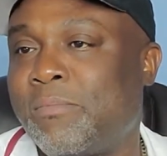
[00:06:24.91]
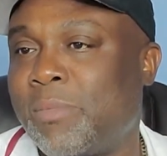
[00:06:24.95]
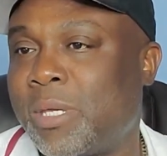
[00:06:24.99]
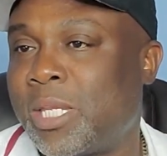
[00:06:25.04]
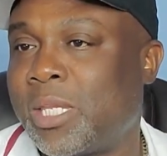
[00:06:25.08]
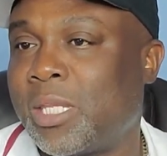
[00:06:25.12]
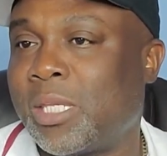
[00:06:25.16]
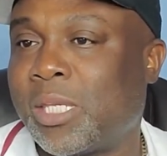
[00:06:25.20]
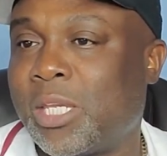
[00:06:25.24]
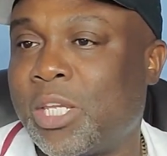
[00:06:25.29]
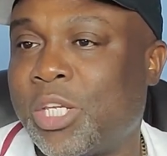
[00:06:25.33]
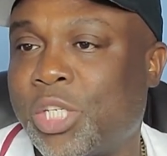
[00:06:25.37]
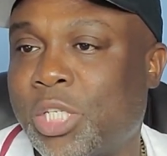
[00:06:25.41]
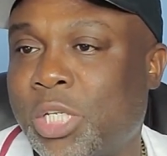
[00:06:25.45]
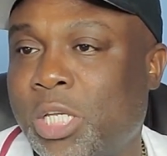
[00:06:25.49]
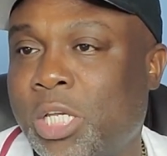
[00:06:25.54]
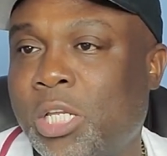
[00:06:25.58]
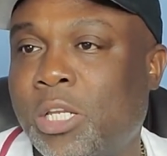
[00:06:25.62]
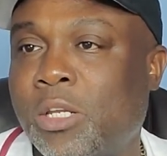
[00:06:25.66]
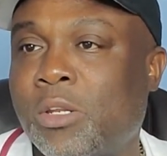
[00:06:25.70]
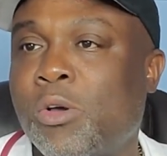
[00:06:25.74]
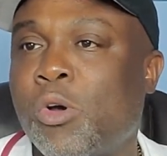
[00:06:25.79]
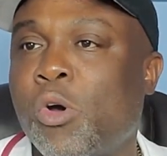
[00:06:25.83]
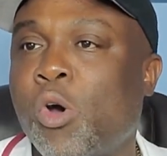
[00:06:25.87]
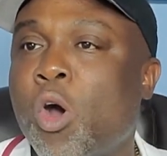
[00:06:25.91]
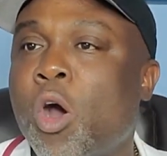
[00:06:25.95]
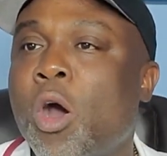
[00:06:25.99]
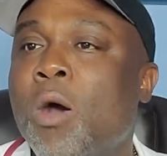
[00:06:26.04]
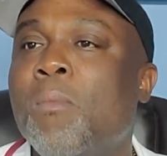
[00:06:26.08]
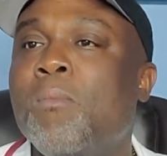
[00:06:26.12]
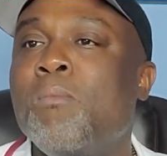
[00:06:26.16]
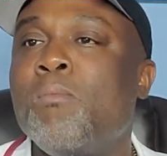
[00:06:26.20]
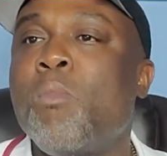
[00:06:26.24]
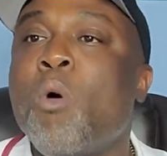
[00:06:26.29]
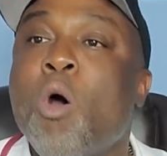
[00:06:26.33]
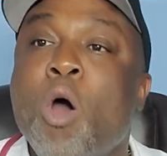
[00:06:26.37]
medication
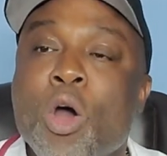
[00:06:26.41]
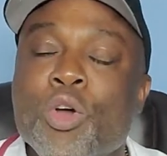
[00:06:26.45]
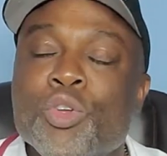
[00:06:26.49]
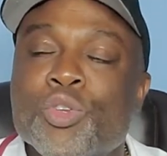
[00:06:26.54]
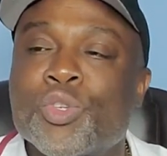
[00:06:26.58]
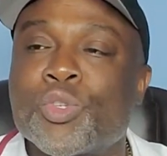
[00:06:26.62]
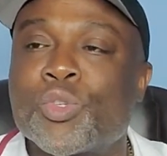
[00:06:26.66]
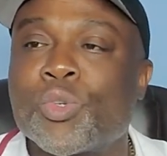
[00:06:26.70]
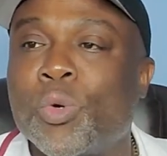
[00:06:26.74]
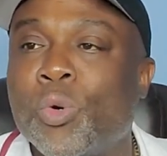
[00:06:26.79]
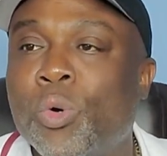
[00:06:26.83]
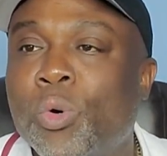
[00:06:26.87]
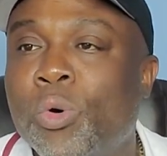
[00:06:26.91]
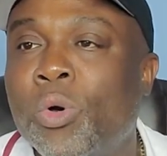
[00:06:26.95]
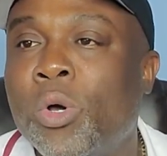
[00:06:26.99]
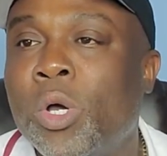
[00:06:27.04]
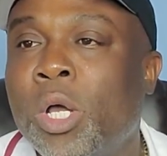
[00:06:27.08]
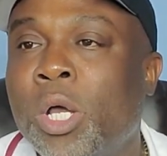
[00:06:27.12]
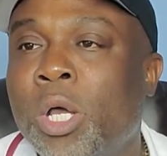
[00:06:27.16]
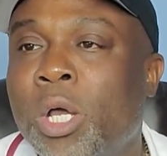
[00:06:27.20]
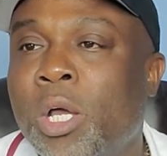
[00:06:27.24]
or muscle